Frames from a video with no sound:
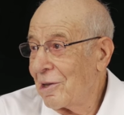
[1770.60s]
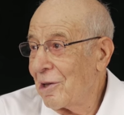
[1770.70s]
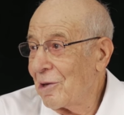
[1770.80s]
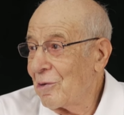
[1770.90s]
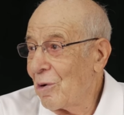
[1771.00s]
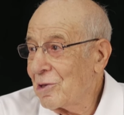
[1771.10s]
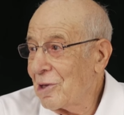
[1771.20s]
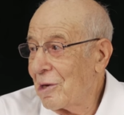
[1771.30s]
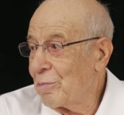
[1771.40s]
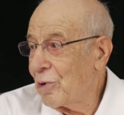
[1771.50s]
There was
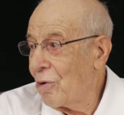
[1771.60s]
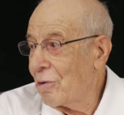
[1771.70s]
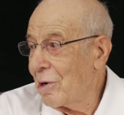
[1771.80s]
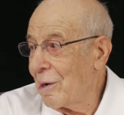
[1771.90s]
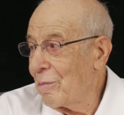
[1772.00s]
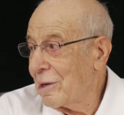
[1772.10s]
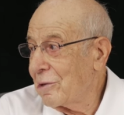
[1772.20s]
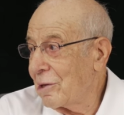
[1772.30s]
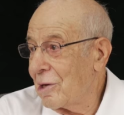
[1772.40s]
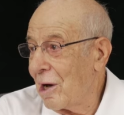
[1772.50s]
a program at
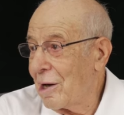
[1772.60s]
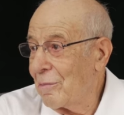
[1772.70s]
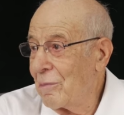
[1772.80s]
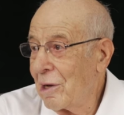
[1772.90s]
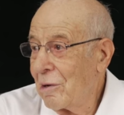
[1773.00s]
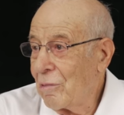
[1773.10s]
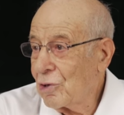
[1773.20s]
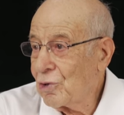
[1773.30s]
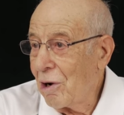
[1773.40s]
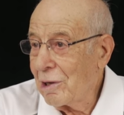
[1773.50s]
the time,
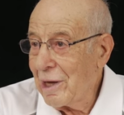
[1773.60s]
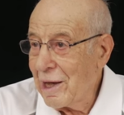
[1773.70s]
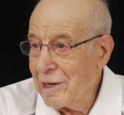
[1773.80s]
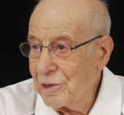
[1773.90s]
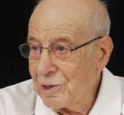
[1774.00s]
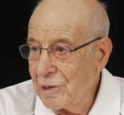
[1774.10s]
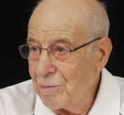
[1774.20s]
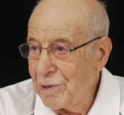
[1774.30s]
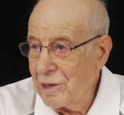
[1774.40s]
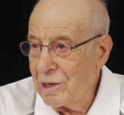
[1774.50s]
was called
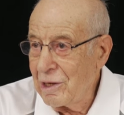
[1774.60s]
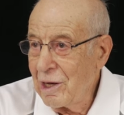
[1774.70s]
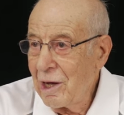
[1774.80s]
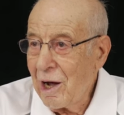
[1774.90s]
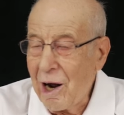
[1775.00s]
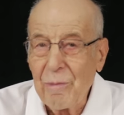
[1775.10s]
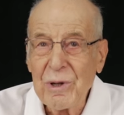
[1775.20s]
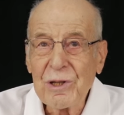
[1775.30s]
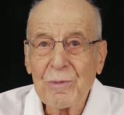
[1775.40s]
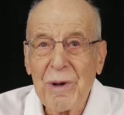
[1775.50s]
ASTP,
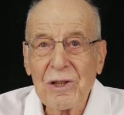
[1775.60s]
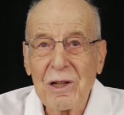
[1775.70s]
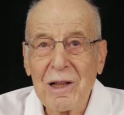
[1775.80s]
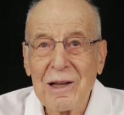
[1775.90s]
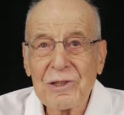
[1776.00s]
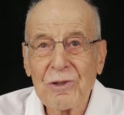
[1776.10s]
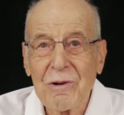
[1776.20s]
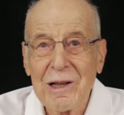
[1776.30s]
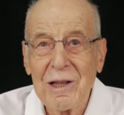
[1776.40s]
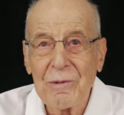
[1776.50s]
Army Specialized
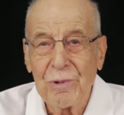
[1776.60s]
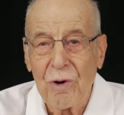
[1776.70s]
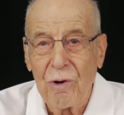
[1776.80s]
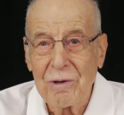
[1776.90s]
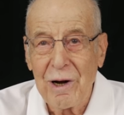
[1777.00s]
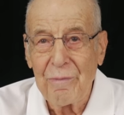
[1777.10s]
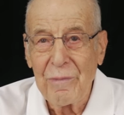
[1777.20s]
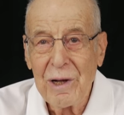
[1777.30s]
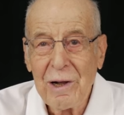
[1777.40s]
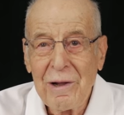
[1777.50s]
Training Program.
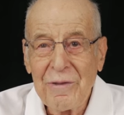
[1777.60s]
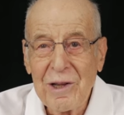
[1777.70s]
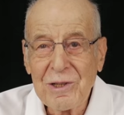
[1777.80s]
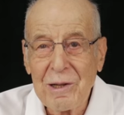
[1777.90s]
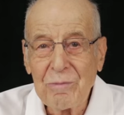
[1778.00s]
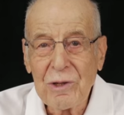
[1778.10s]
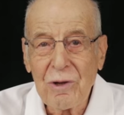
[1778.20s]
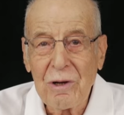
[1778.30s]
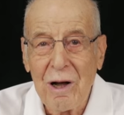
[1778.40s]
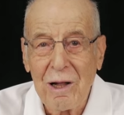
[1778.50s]
They sent me
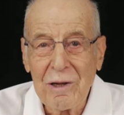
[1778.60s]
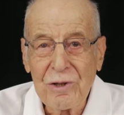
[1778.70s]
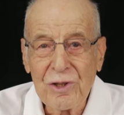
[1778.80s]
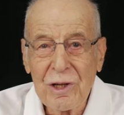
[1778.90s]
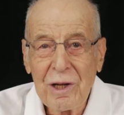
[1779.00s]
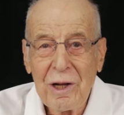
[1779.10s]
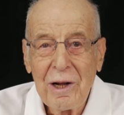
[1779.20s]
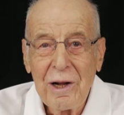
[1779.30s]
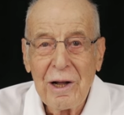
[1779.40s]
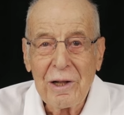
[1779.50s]
to college
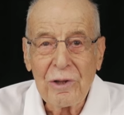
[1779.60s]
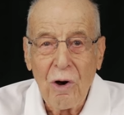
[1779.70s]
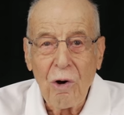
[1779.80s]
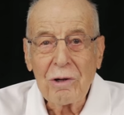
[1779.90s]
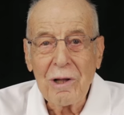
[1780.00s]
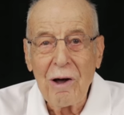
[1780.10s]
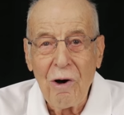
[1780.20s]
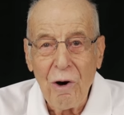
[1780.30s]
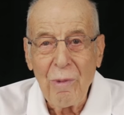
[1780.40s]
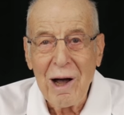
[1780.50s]
in
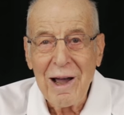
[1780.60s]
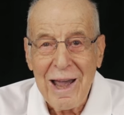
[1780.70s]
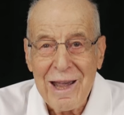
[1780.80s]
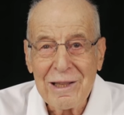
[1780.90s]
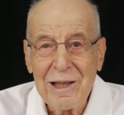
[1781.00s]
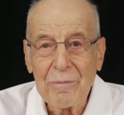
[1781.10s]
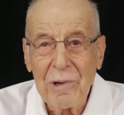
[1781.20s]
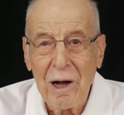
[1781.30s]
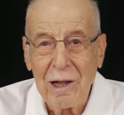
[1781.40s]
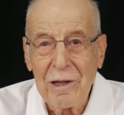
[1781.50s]
Oklahoma A&M
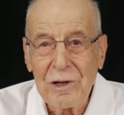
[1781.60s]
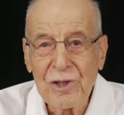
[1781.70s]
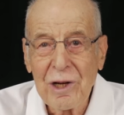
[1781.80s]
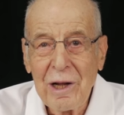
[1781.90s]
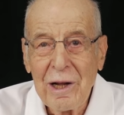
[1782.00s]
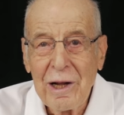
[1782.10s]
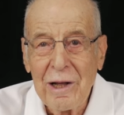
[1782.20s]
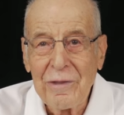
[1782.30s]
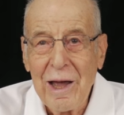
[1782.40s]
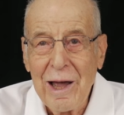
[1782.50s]
College
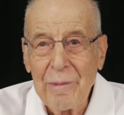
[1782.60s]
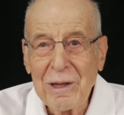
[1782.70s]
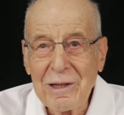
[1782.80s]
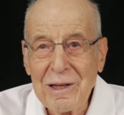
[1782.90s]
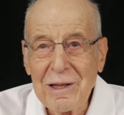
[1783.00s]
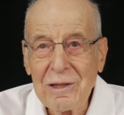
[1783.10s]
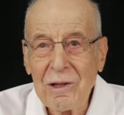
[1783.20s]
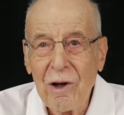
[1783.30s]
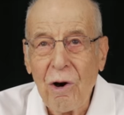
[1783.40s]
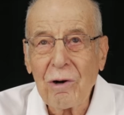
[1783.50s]
in
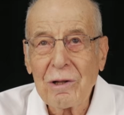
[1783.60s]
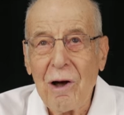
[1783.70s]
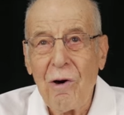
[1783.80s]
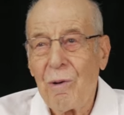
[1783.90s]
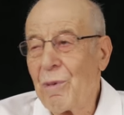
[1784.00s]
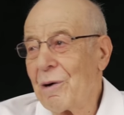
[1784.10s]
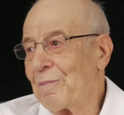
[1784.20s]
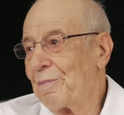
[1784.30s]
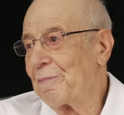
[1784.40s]
Abilene, Oklahoma.